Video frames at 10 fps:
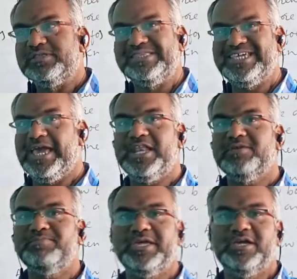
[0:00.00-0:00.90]
the
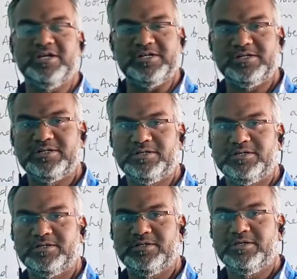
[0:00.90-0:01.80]
enemy here.
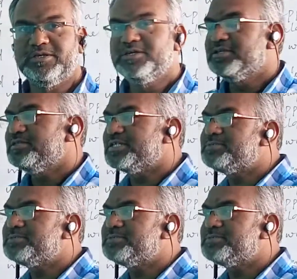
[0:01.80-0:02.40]
The